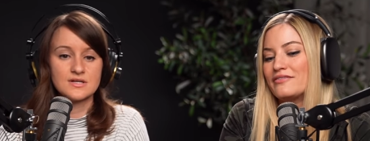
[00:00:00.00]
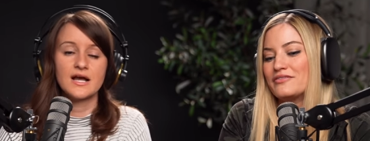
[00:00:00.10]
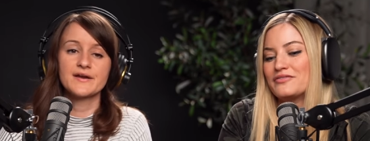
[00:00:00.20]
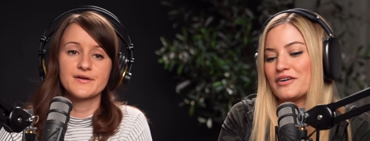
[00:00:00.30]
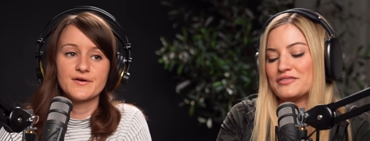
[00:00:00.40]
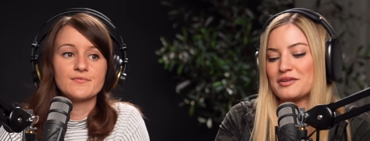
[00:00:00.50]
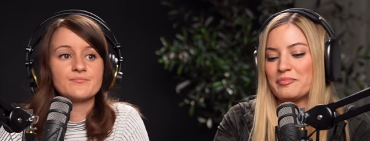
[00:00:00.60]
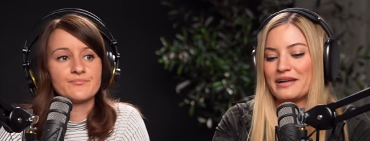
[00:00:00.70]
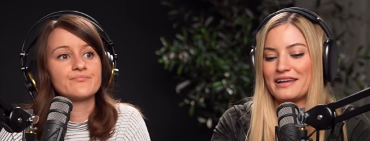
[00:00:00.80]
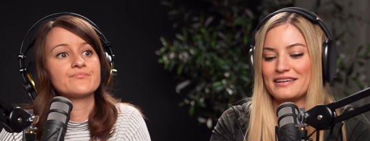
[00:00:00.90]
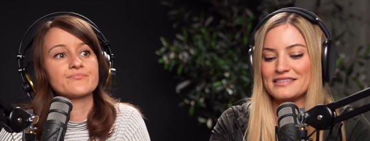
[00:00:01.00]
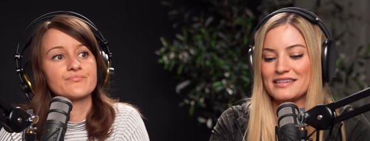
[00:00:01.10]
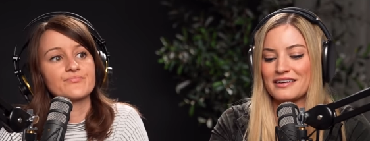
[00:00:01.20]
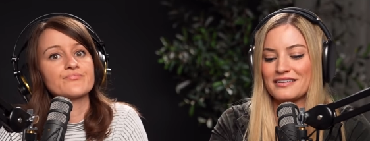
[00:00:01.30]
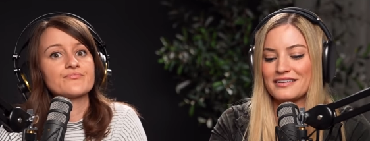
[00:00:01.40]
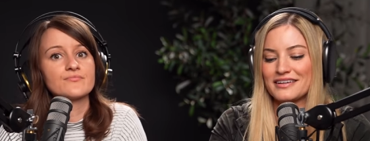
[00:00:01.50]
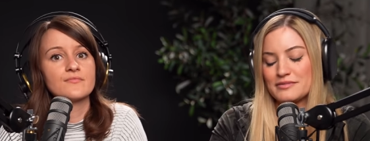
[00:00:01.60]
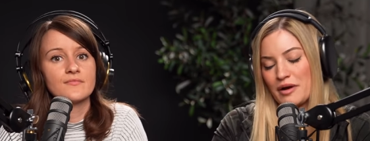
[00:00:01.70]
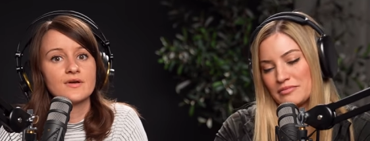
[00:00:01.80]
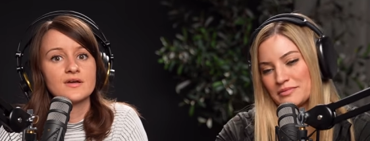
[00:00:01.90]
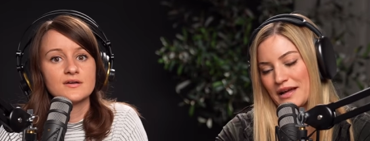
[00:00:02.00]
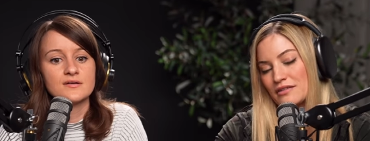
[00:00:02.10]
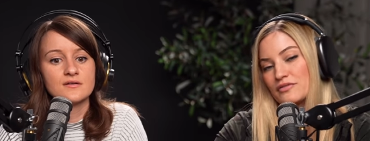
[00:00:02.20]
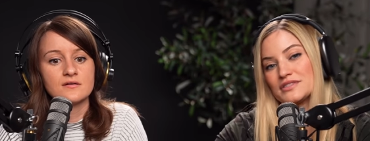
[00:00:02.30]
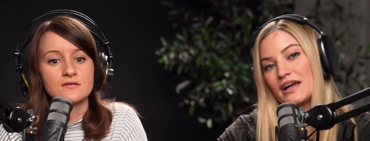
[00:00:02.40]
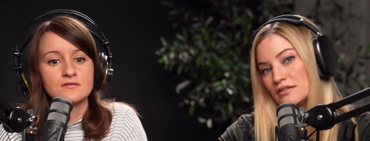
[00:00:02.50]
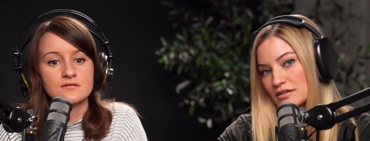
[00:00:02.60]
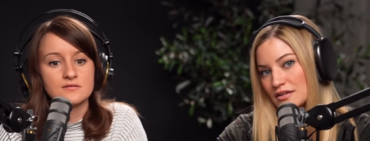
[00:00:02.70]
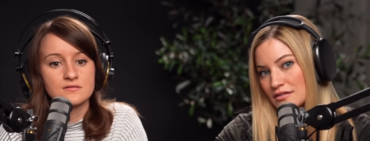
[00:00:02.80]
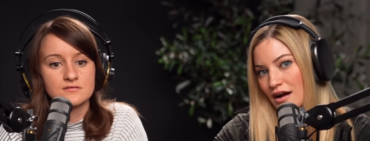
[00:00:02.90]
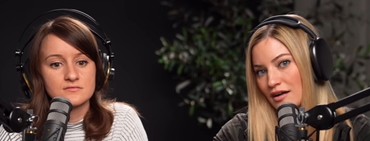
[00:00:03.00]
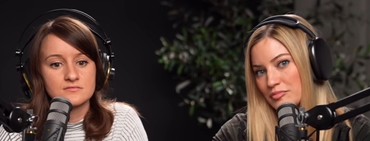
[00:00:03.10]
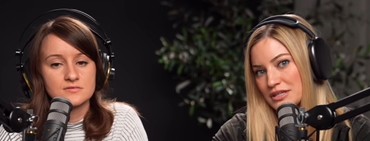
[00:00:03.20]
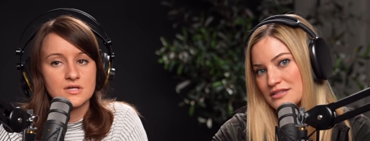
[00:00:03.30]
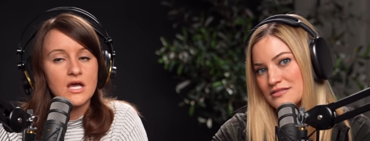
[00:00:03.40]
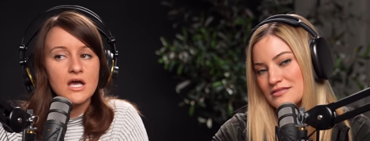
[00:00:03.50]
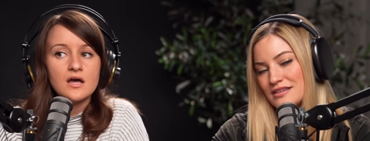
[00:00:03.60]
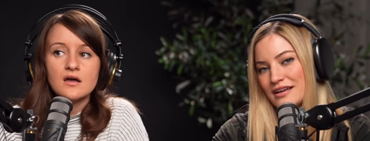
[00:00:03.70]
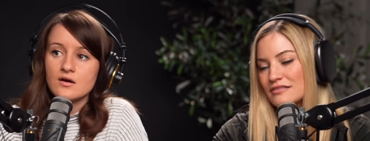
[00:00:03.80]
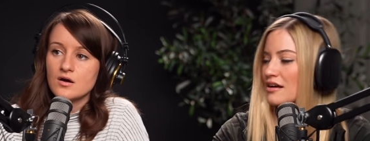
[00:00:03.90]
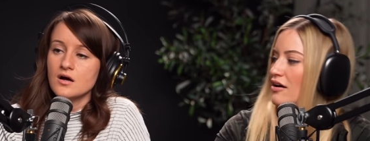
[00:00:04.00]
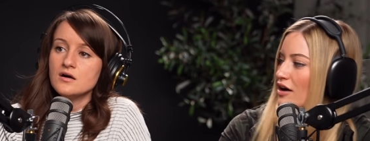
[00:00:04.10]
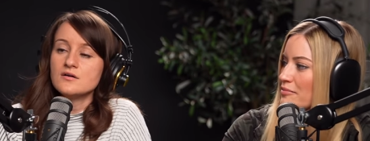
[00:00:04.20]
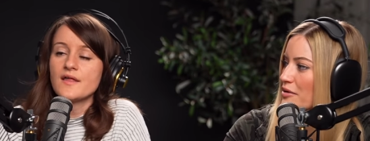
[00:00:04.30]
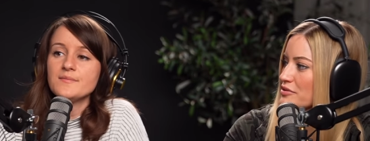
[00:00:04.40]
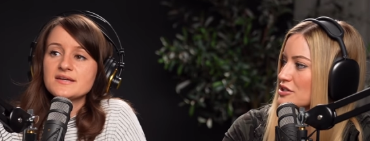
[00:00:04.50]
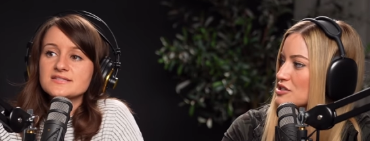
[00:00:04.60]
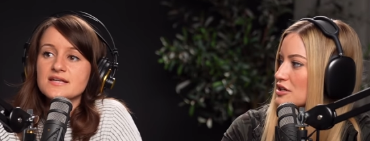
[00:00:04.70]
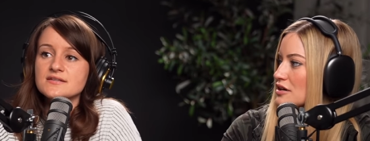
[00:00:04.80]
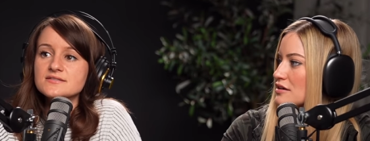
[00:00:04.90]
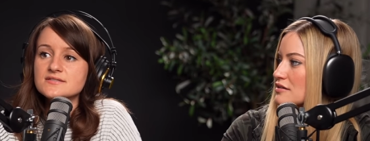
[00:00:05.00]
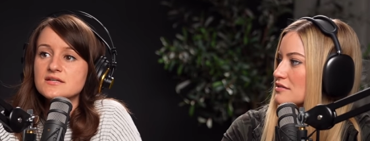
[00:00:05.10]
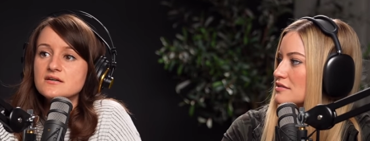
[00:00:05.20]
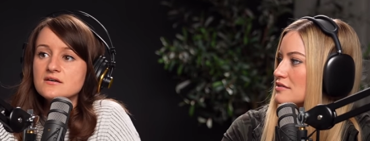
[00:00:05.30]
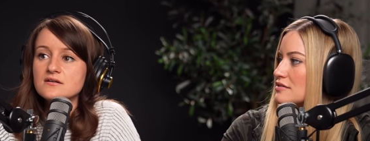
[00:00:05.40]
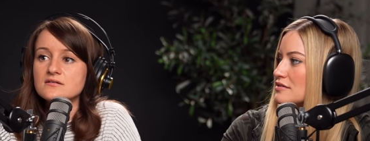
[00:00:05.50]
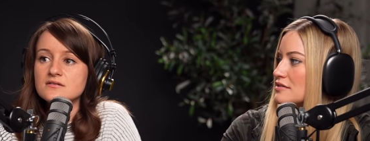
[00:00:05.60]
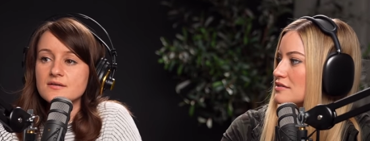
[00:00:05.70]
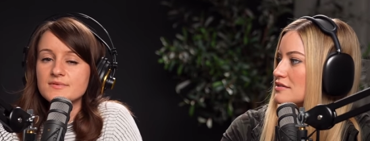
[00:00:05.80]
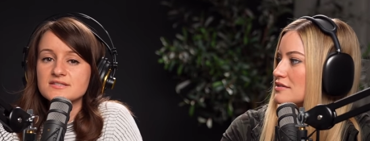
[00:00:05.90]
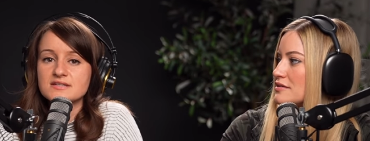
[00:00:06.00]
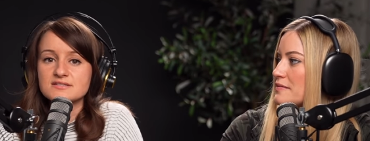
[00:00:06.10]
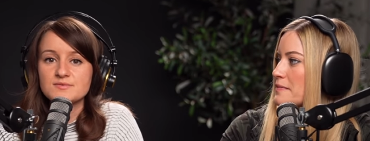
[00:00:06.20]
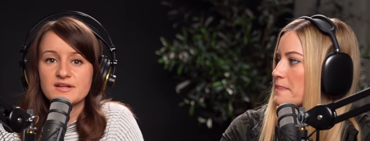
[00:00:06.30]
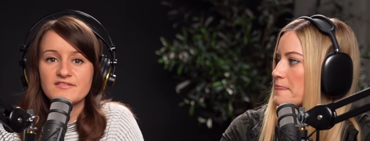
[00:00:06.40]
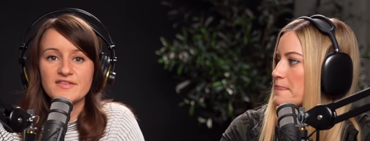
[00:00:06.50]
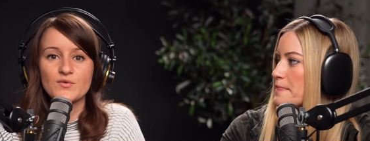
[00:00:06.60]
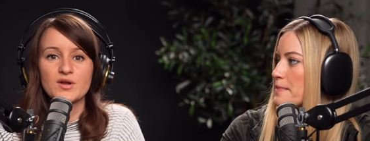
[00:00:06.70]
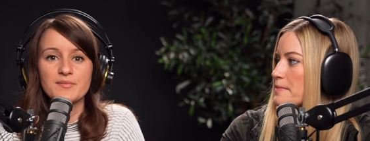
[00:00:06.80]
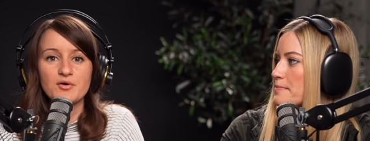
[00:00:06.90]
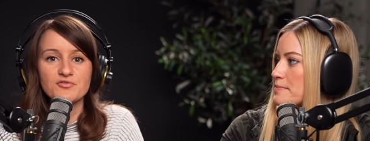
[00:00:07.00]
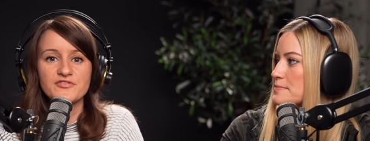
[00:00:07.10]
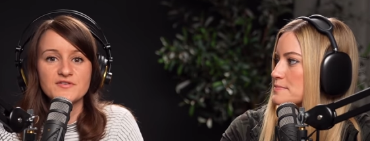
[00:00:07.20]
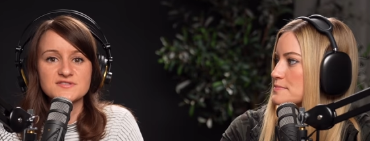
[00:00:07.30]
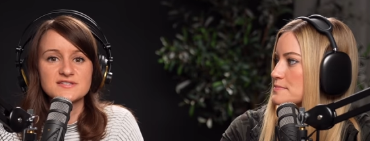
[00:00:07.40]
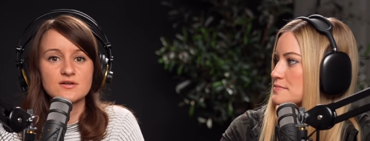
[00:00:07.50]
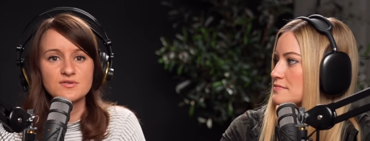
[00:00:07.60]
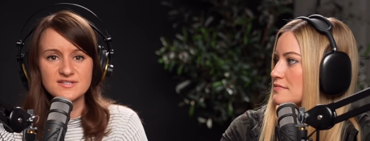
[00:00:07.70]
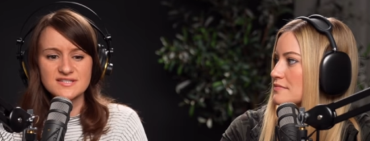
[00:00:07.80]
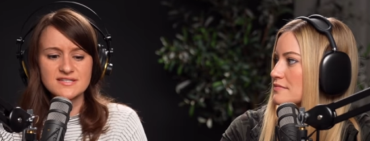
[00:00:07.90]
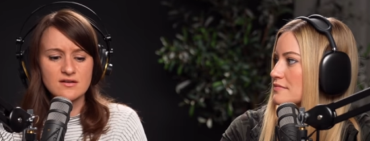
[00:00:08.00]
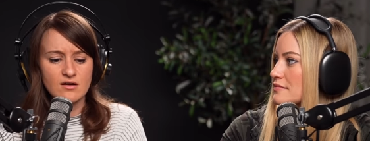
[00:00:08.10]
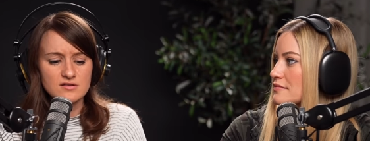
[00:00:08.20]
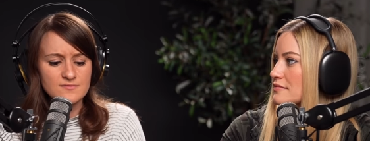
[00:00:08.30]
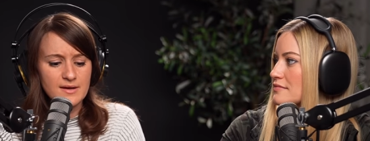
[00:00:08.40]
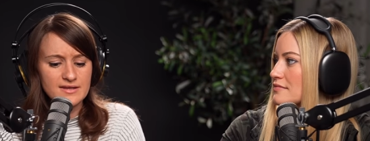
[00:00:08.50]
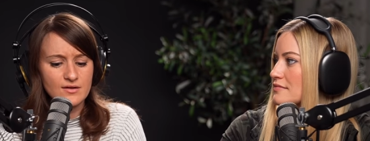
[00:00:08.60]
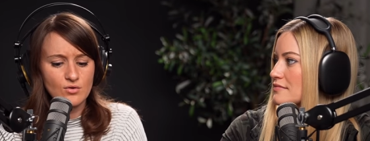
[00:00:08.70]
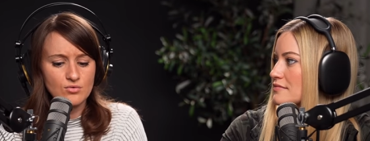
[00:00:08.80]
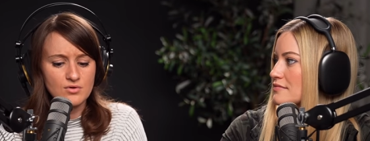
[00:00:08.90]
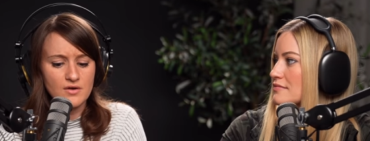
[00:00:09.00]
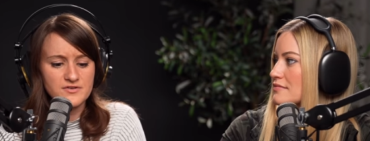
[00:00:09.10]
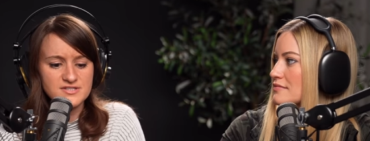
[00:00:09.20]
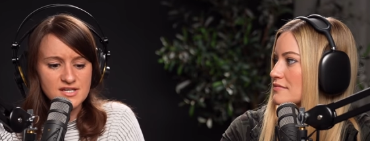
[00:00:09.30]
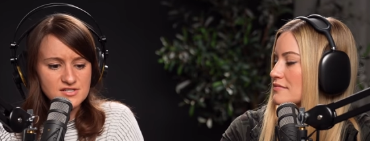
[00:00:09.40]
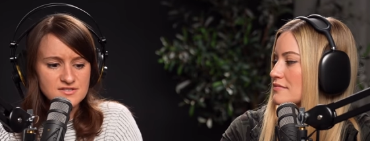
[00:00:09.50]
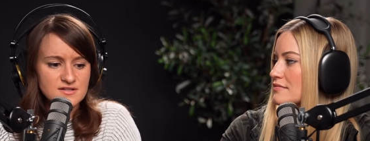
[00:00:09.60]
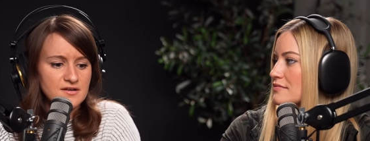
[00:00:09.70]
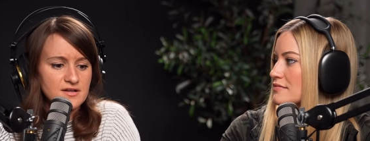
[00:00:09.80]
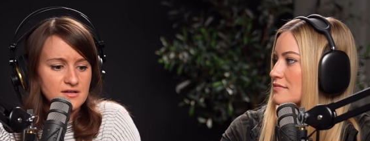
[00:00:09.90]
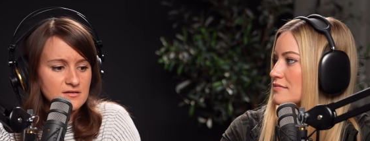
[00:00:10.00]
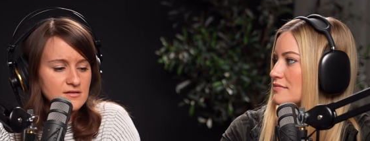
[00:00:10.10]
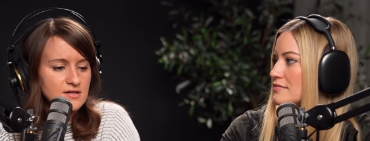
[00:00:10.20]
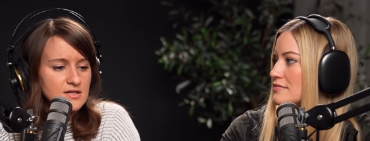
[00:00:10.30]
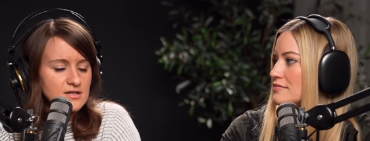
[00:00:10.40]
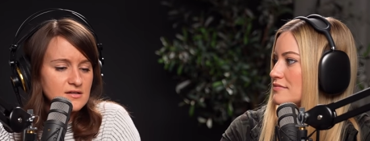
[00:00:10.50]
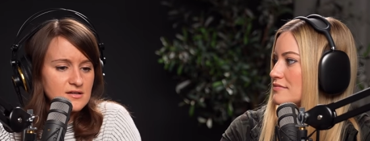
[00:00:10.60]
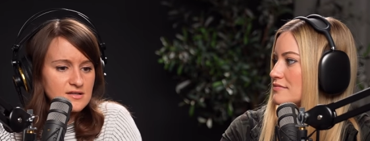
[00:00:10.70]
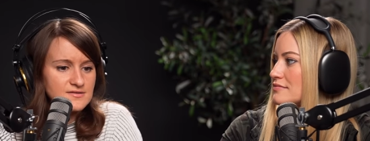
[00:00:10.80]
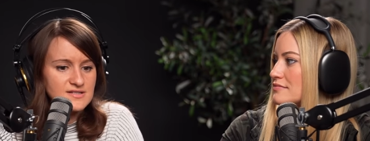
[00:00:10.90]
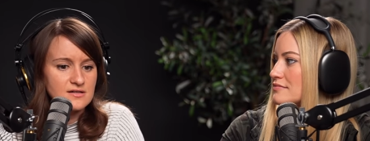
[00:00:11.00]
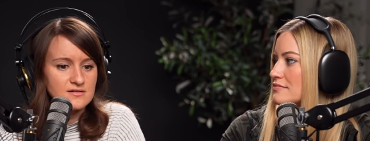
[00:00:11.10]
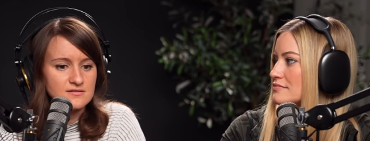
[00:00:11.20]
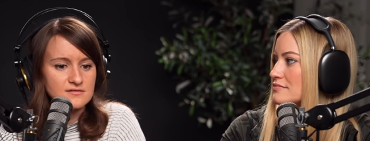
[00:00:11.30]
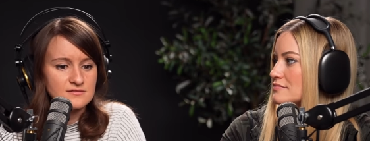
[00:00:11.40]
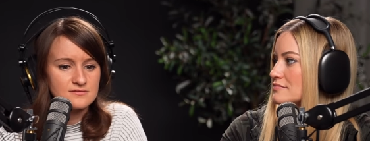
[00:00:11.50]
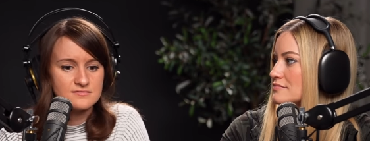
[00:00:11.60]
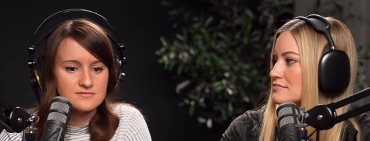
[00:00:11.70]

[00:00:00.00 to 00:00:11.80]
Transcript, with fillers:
Speaker 1: of, of somebody, and it's like it's probably I don't know if it's healthy or not, but it's I don't know. I'm well, not really sure. Sense
Speaker 2: makes sense. I mean, even like one of my old phones, I was like, oh, this is like all of my like old conversations on it. And then I was like, oh,